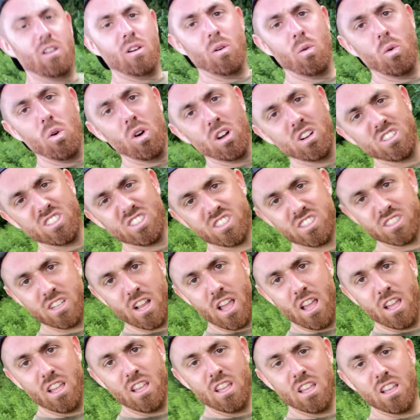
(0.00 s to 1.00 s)
know what?
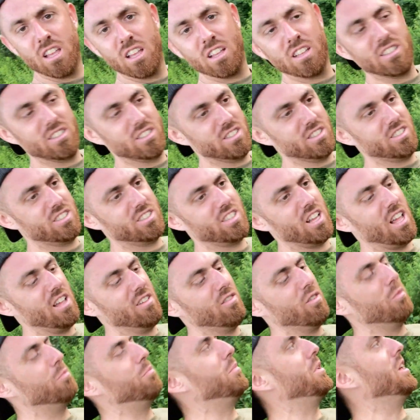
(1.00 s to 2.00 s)

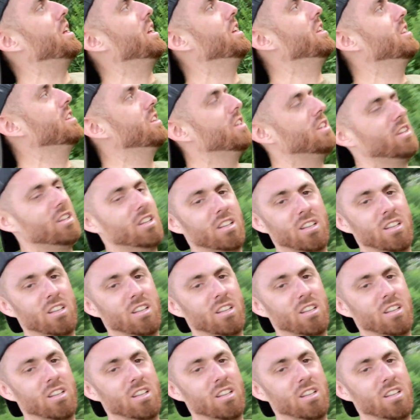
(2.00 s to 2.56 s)
Save a bean,